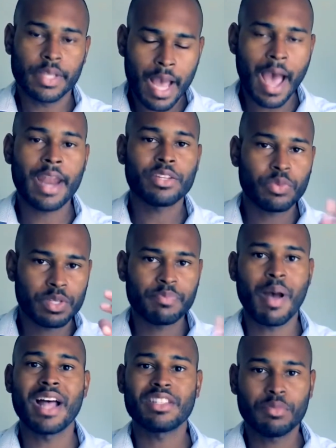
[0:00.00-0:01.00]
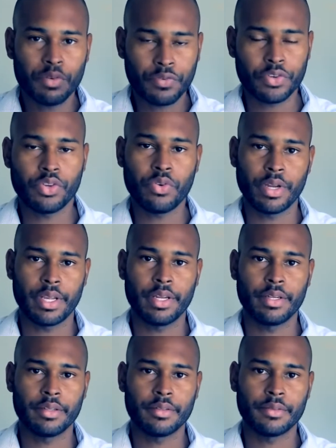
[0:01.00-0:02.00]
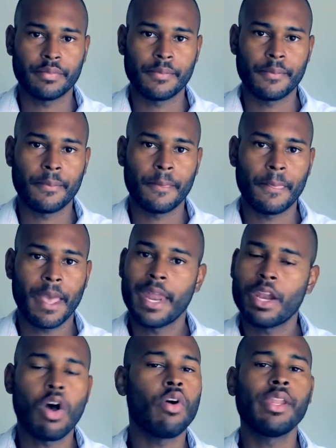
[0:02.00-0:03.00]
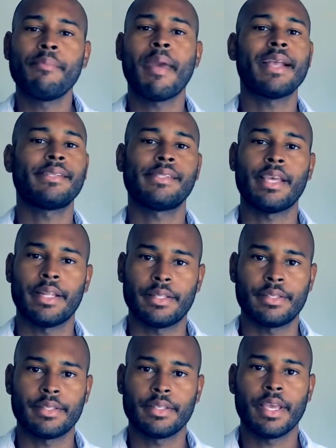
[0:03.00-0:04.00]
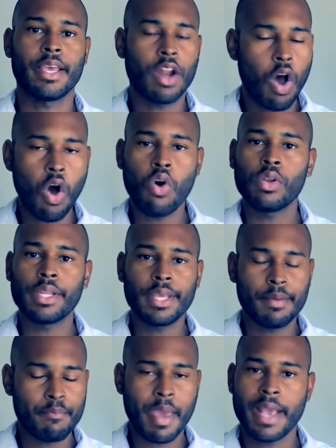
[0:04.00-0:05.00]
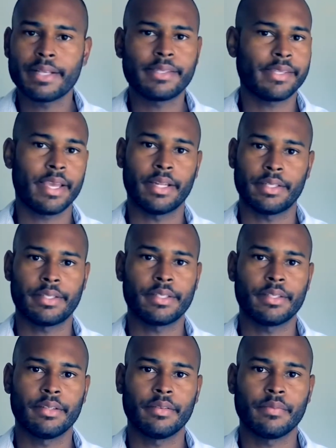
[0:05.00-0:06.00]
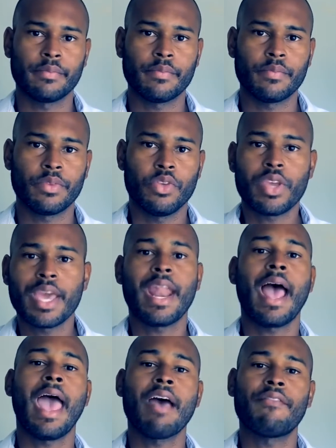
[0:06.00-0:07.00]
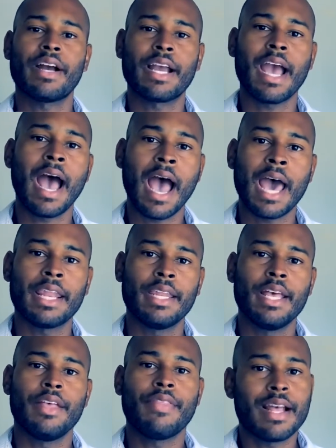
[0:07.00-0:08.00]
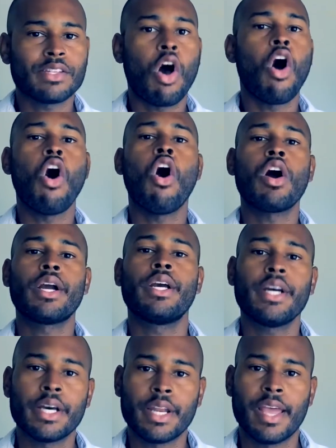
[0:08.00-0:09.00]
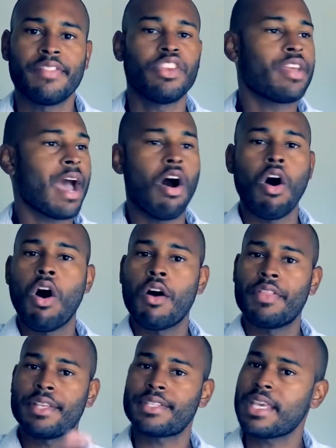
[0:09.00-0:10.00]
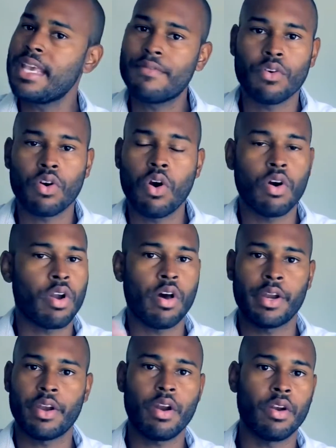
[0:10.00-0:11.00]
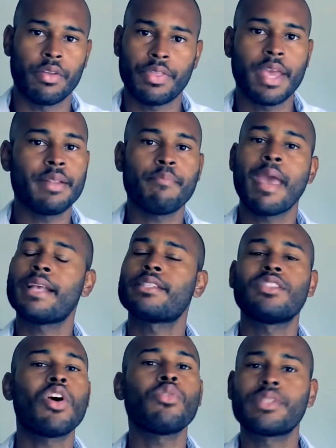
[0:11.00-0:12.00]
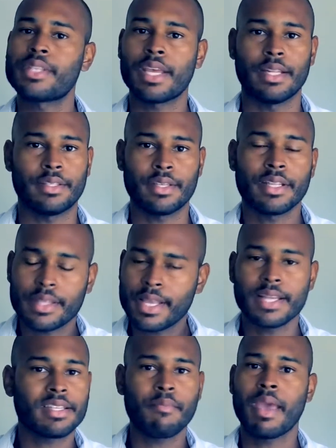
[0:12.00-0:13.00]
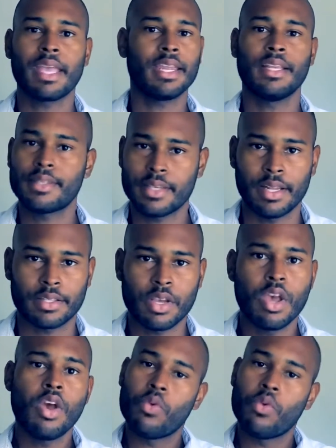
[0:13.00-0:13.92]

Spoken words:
God is responsible for doing it. And it only makes sense. It only makes sense. You cannot have a God that's all good and then you got all this evil going on in earth. It makes no sense. It doesn't make any sense.